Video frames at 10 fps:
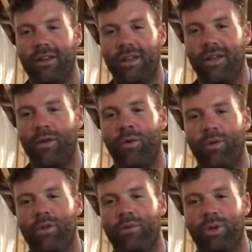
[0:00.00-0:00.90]
And
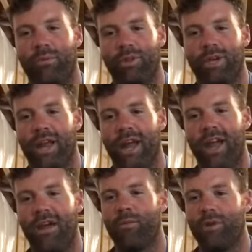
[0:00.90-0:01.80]
only the people that
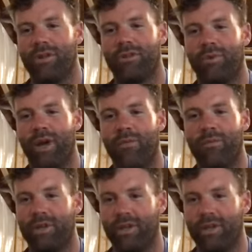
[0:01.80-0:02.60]
hammer this rep